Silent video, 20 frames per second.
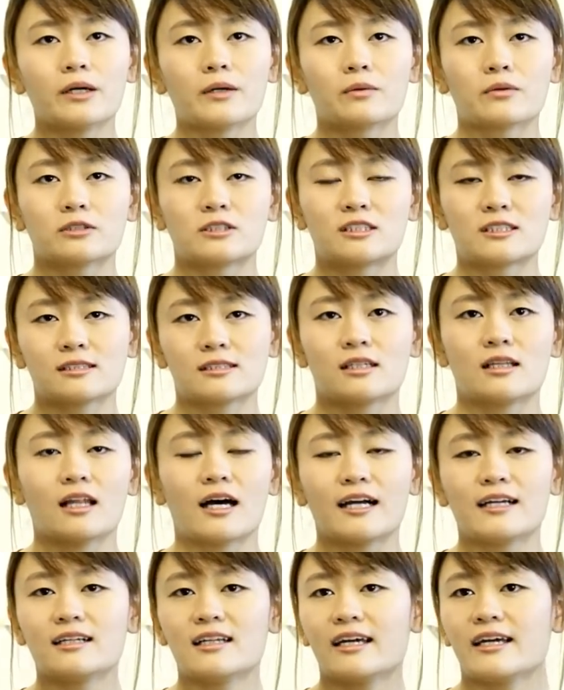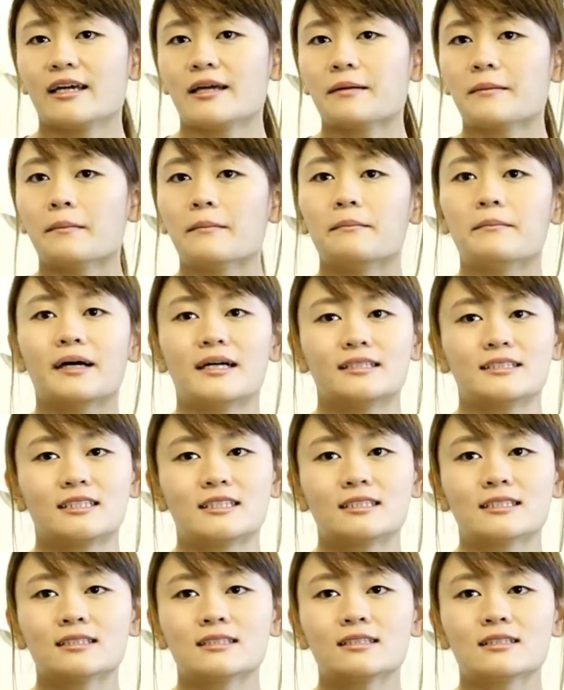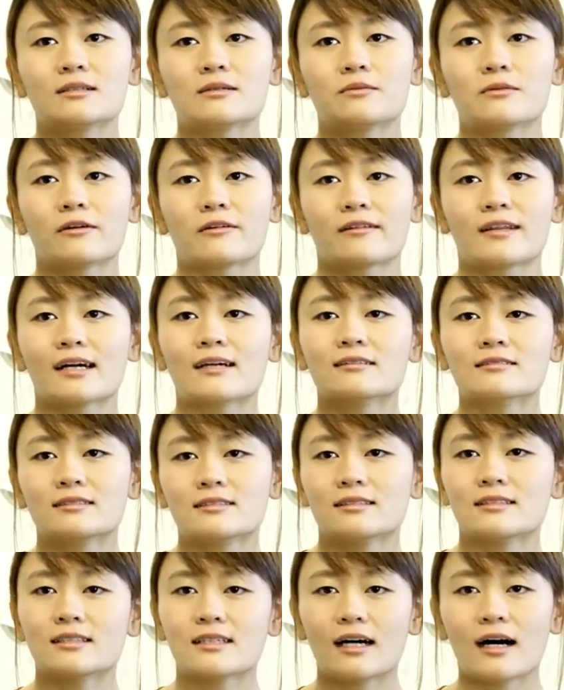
it was just lightly mentioned without